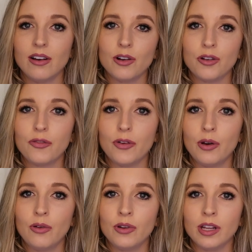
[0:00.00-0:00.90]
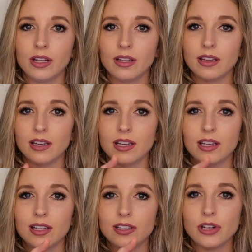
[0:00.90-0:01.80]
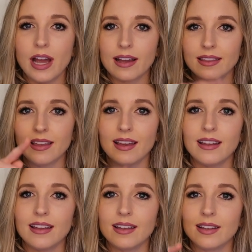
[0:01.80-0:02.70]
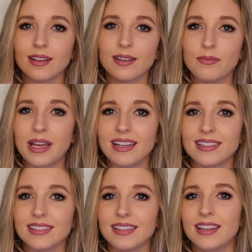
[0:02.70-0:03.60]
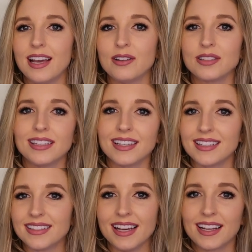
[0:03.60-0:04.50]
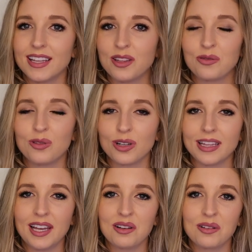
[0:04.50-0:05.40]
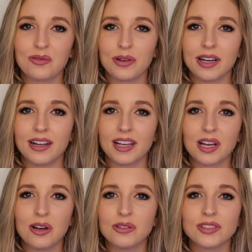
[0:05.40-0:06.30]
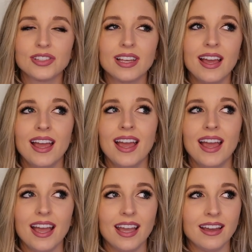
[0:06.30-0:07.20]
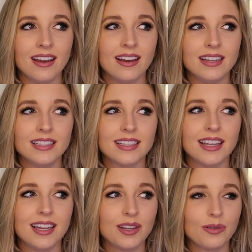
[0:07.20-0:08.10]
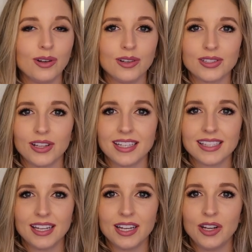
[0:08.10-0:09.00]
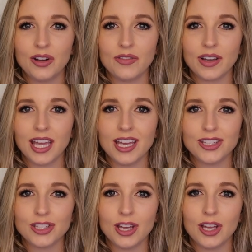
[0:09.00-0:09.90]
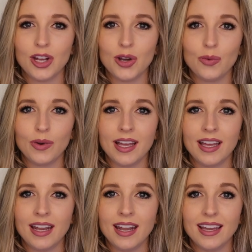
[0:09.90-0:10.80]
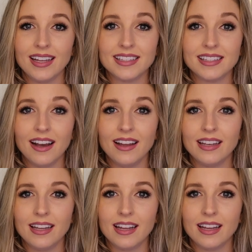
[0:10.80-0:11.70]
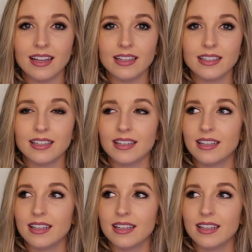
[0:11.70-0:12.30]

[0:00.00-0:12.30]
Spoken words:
on our phone the track that it makes in the house and like exactly the floor layout of where it goes, and then it will also like send a notification when it's done, and